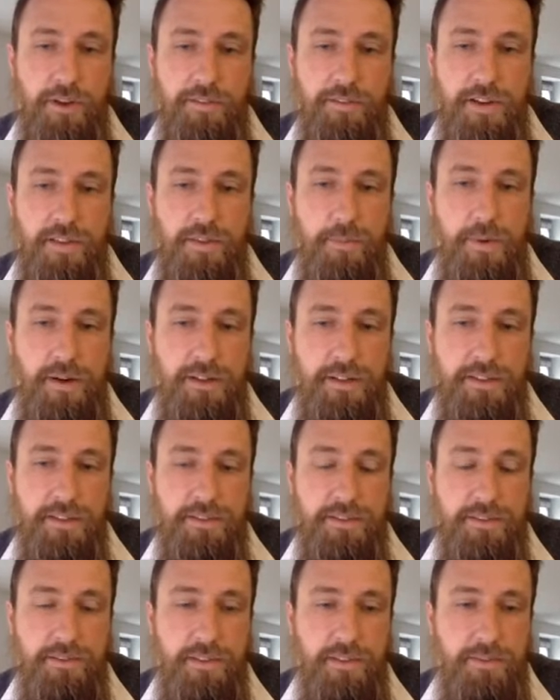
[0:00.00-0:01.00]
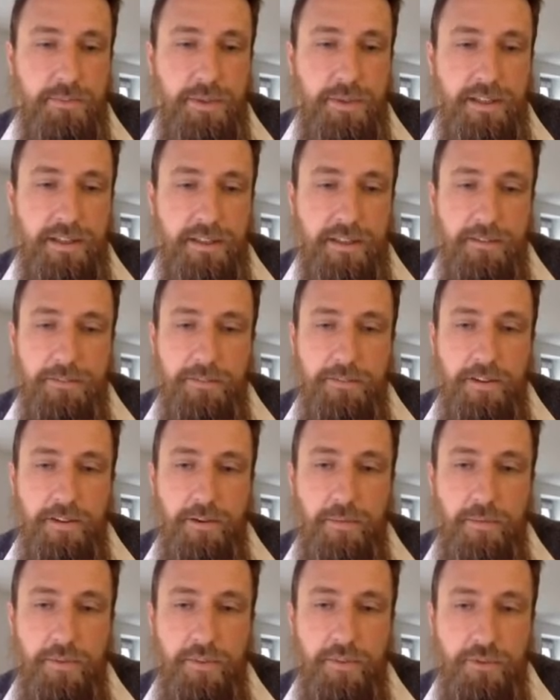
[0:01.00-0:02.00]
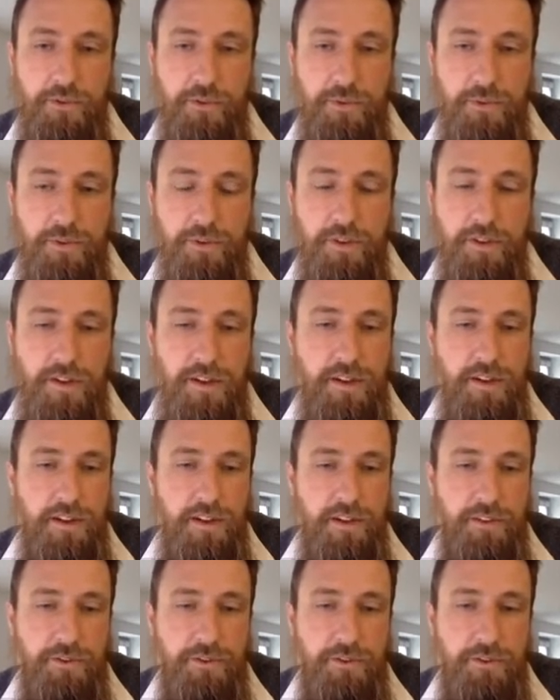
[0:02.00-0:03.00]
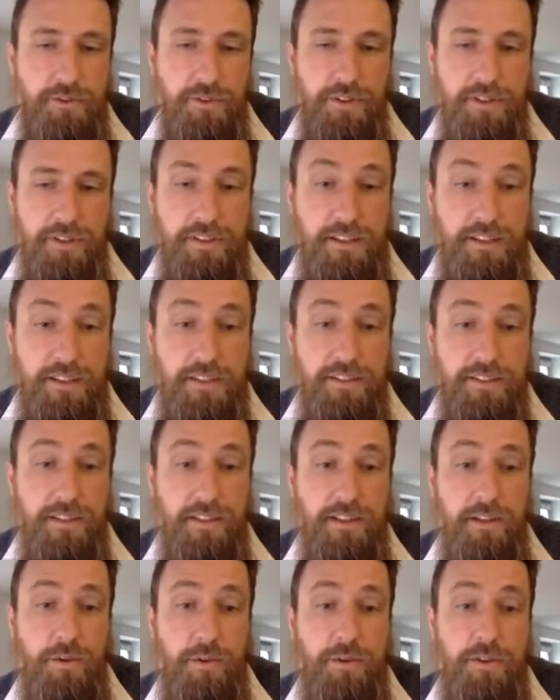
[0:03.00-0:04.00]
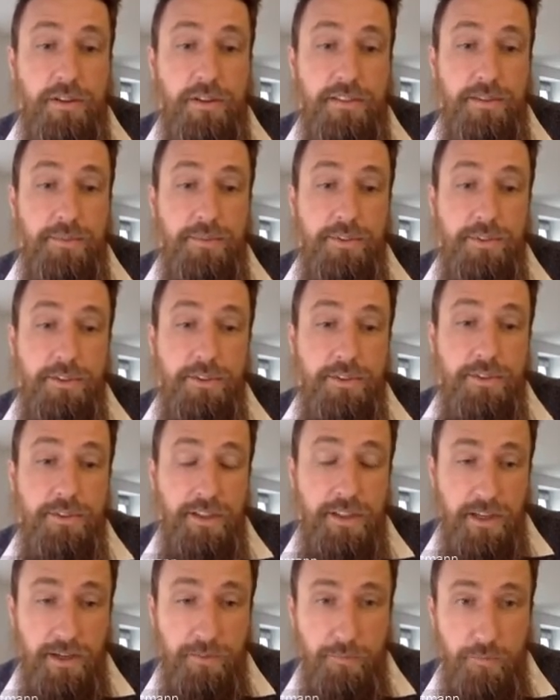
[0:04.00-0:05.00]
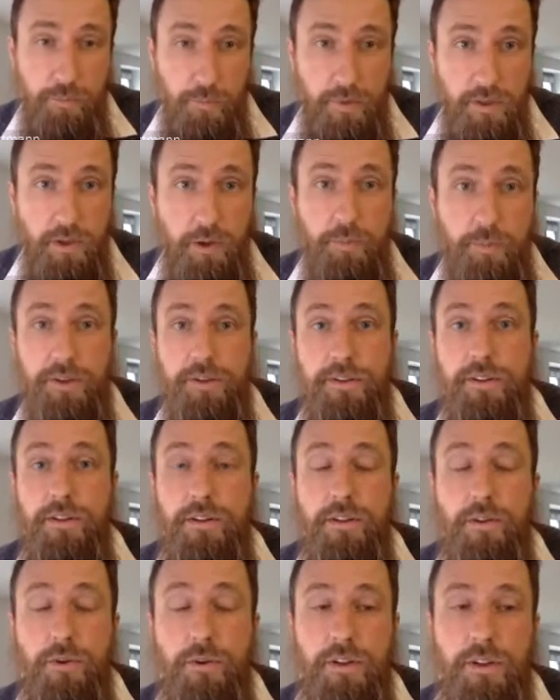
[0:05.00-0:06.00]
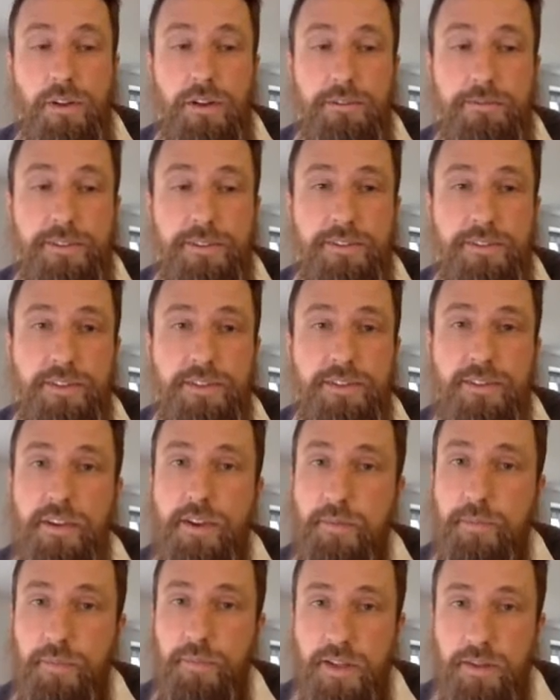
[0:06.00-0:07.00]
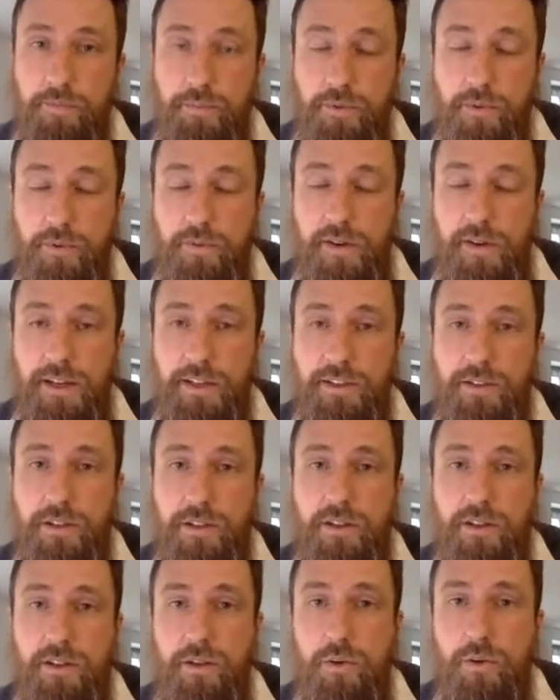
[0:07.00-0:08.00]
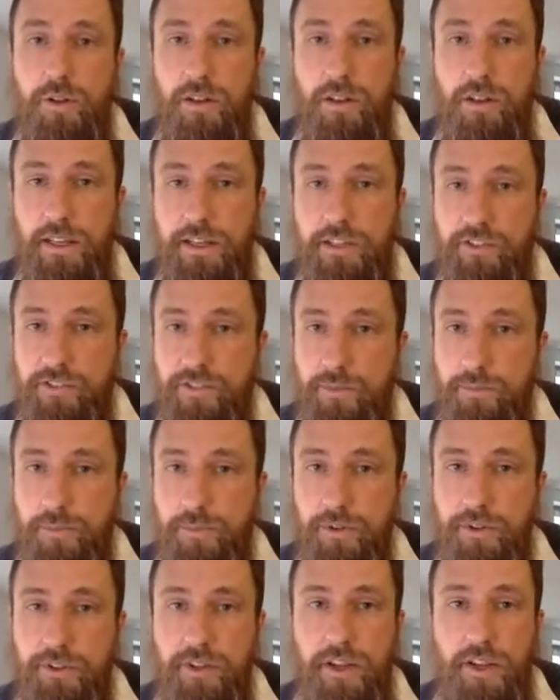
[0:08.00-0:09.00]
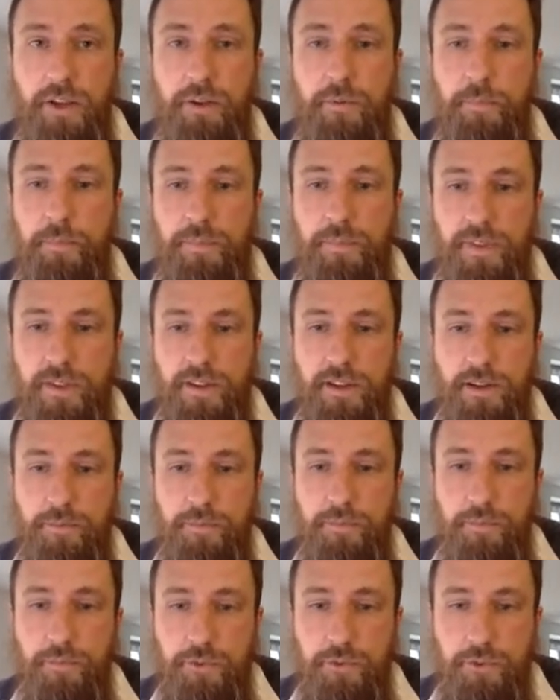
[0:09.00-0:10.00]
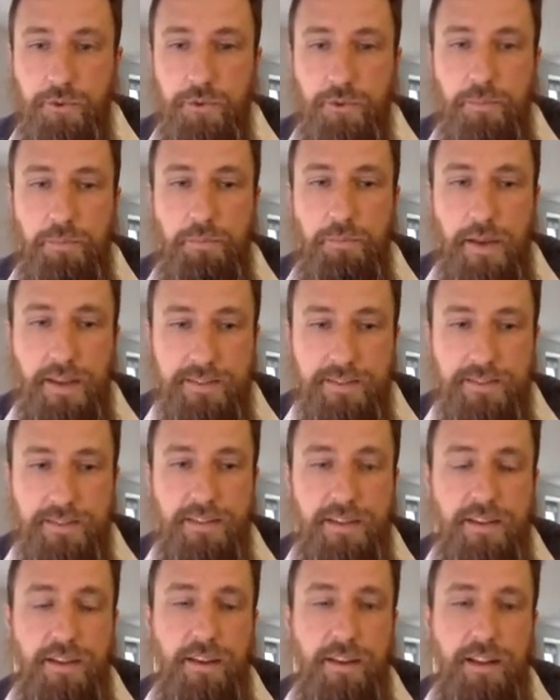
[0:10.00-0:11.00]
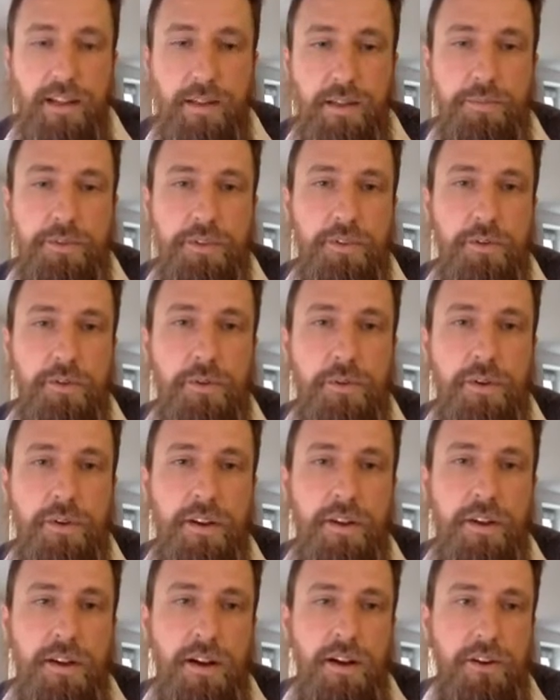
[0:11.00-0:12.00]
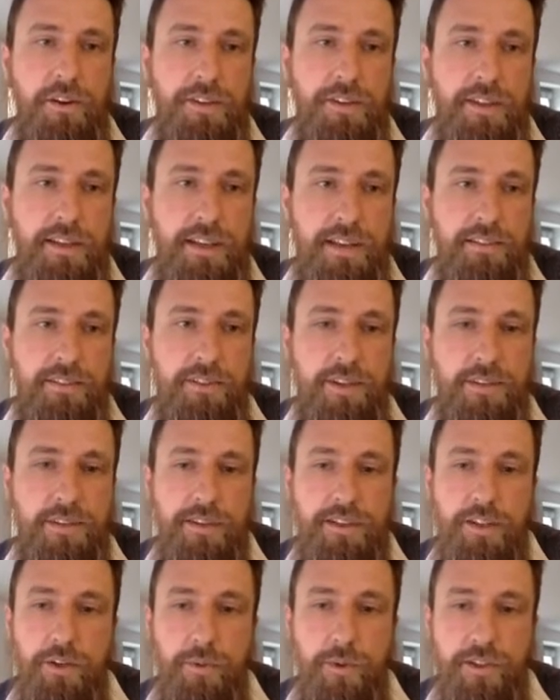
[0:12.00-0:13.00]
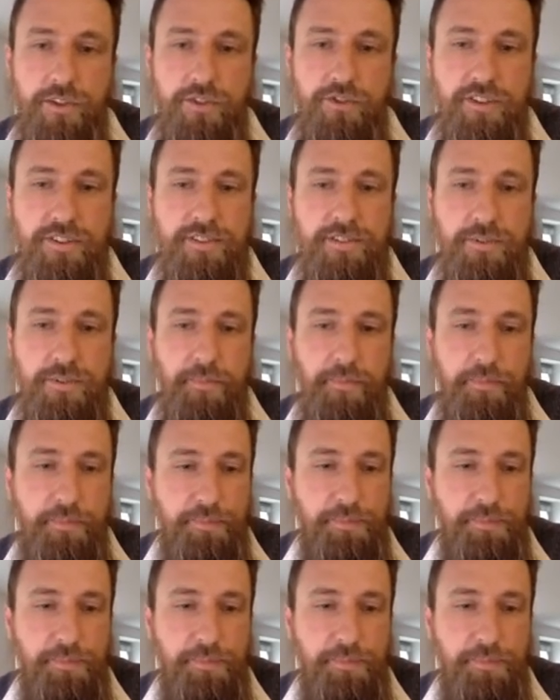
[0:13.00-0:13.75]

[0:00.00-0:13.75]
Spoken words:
whenever the market is big enough to need a local subsidiary, we'll open local offices and provide local language support to best help you out in case you have any questions.